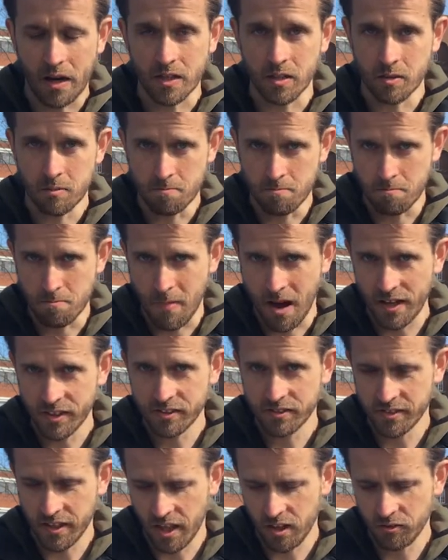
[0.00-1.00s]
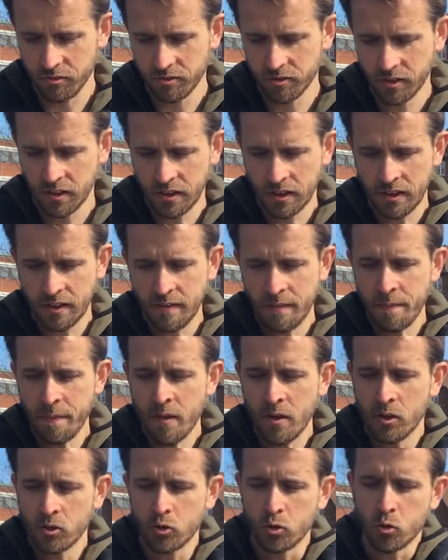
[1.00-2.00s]
by myself
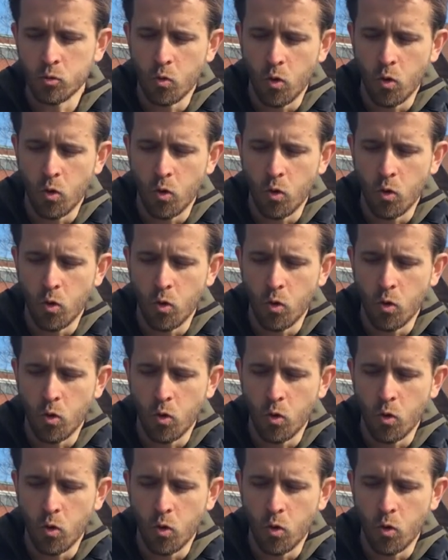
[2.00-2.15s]
to